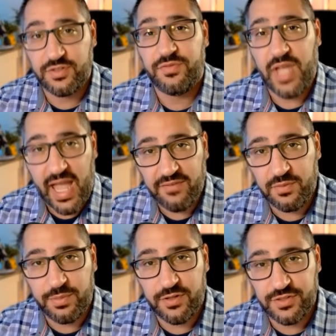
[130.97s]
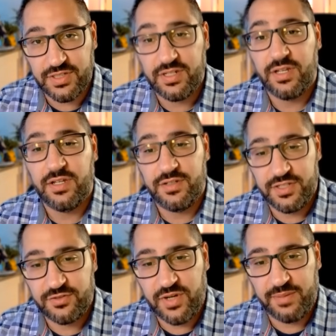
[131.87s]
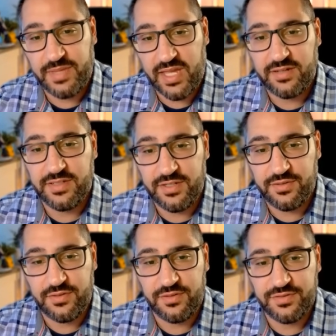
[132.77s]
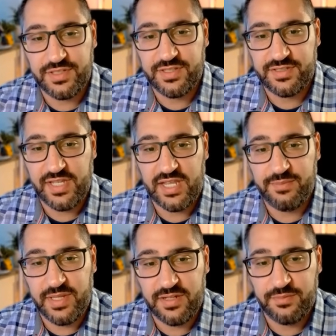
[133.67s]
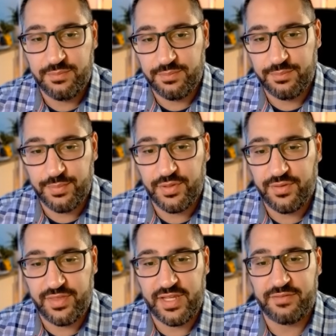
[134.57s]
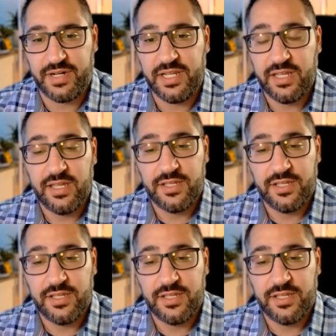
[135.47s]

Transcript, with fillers: So if you have a person, describe that. Here they're using this animated bull thing, right?